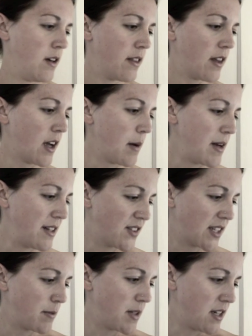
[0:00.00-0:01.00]
I might have
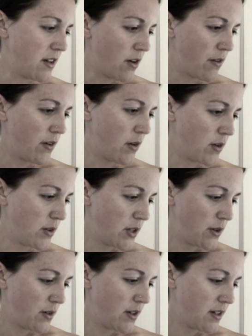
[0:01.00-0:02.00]
skipped another photo
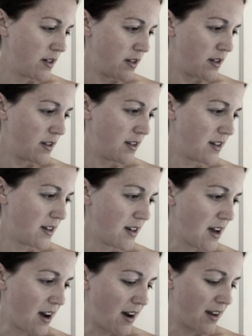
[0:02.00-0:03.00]
too.
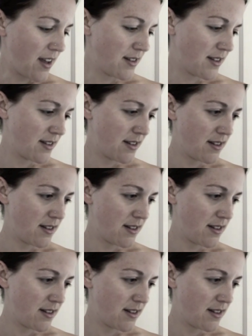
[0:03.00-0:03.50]
Yes.